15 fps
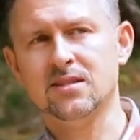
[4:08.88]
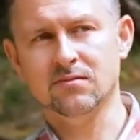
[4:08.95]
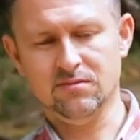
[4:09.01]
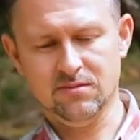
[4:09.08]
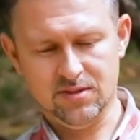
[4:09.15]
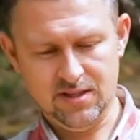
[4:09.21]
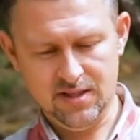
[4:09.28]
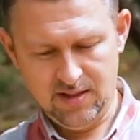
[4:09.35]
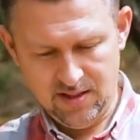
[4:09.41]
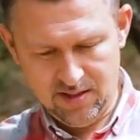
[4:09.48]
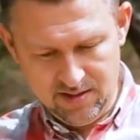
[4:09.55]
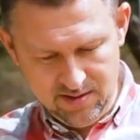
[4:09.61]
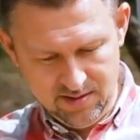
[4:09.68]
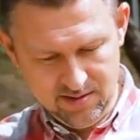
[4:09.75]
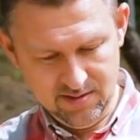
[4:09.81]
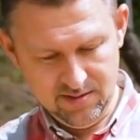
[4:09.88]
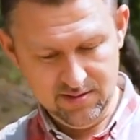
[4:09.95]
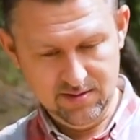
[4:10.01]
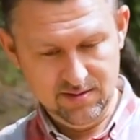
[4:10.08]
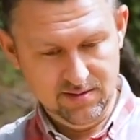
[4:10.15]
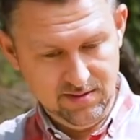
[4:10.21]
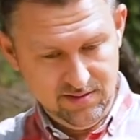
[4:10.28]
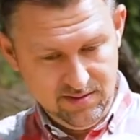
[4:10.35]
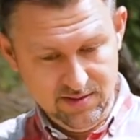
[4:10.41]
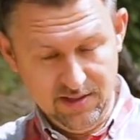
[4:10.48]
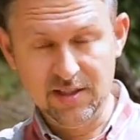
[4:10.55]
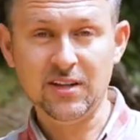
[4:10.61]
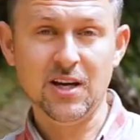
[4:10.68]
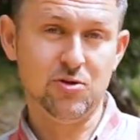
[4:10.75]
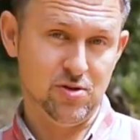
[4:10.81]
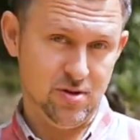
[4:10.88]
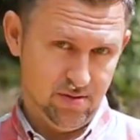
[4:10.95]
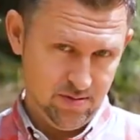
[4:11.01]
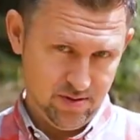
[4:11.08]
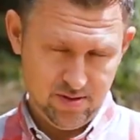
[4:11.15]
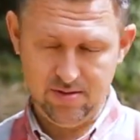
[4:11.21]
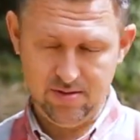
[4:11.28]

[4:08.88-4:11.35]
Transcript: Another interesting story is connected with